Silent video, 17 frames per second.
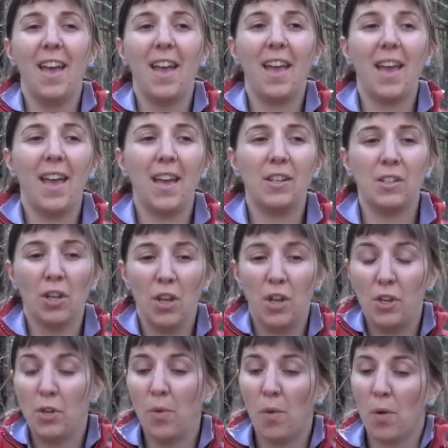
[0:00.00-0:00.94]
and
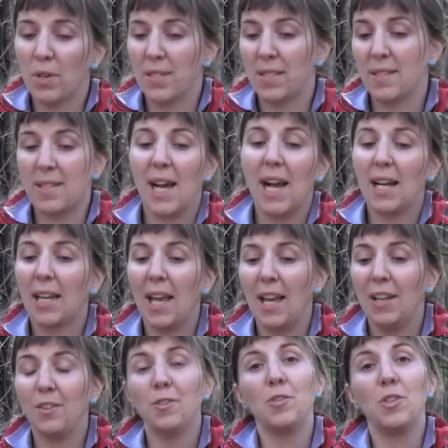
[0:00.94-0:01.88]
you're stuck
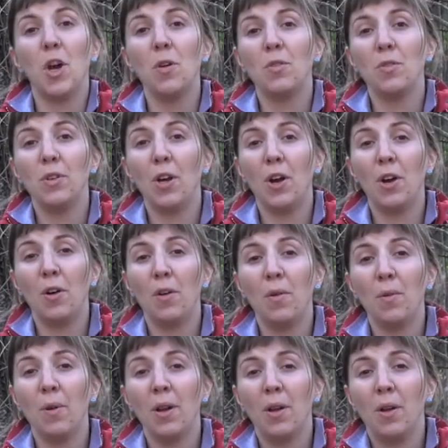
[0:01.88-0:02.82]
and you don't
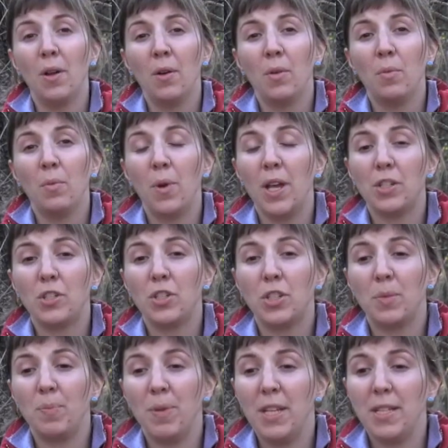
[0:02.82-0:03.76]
know which
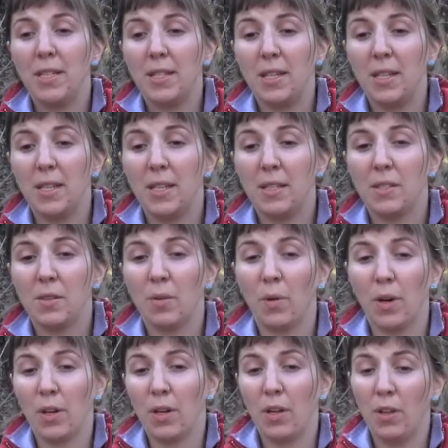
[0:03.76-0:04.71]
species,
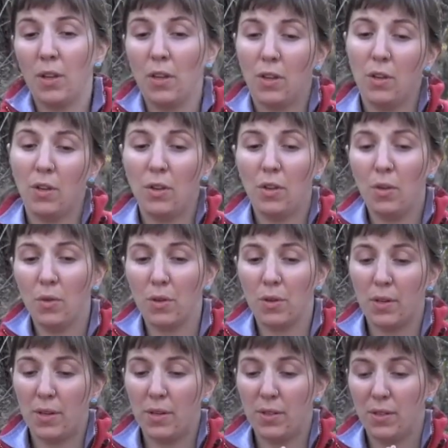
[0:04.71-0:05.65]
or
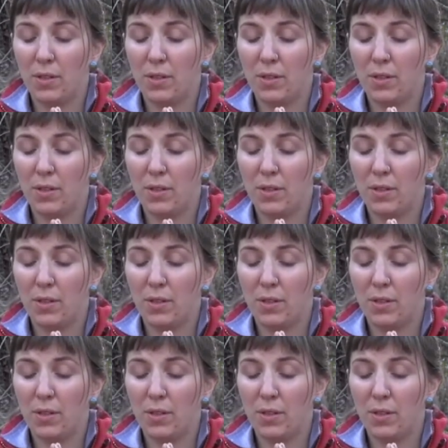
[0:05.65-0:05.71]
you